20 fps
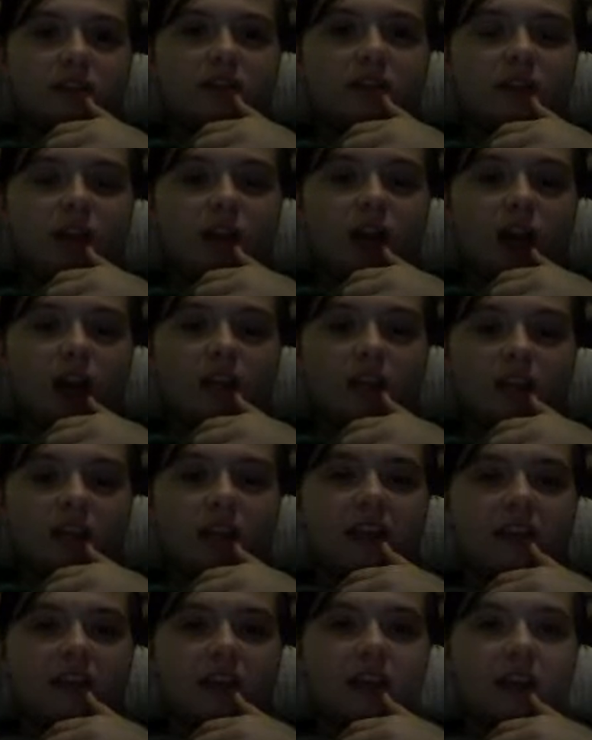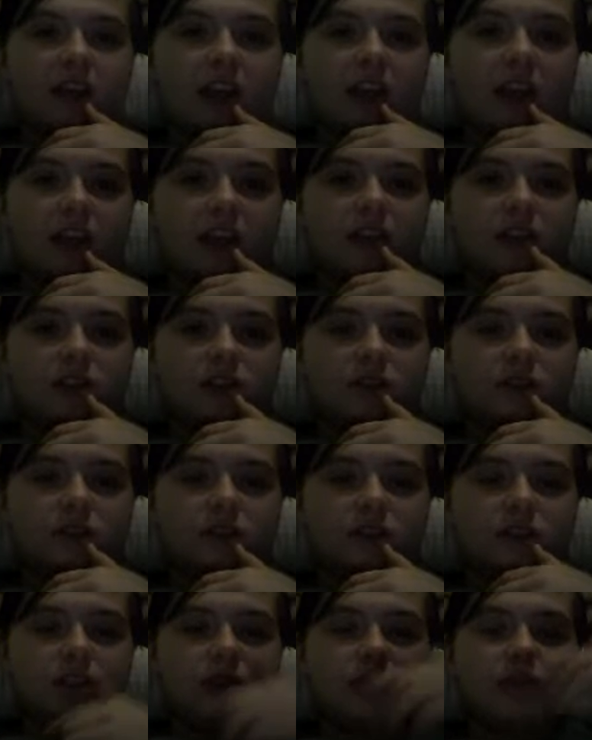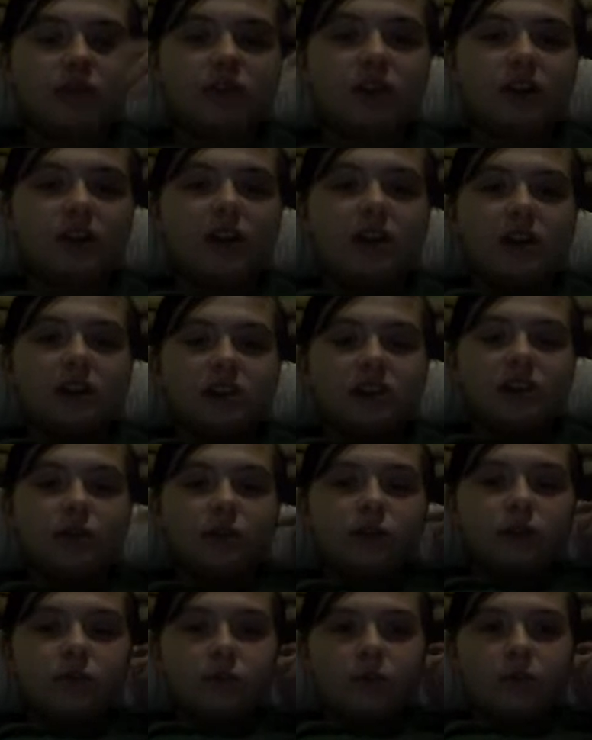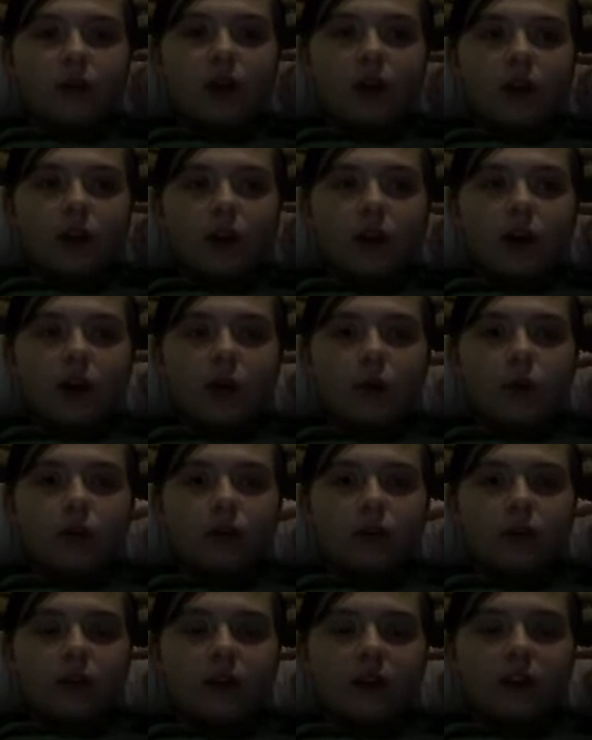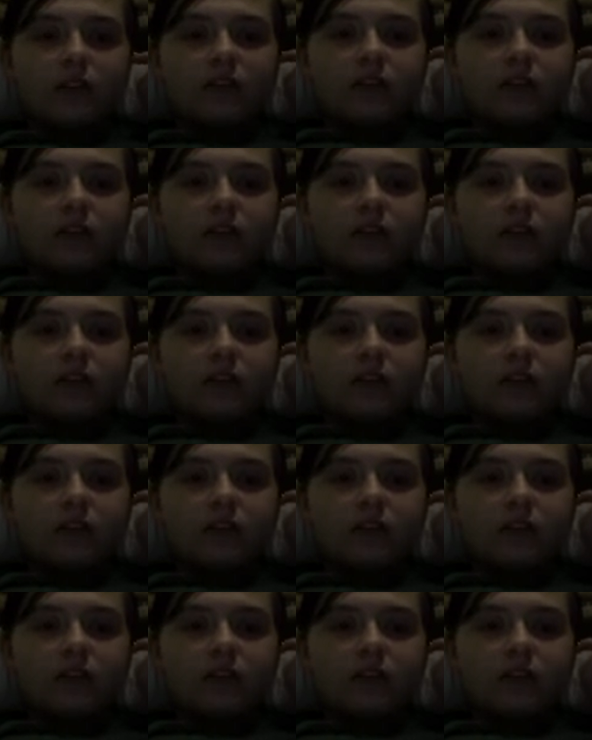a decent age. She was a lot older than us.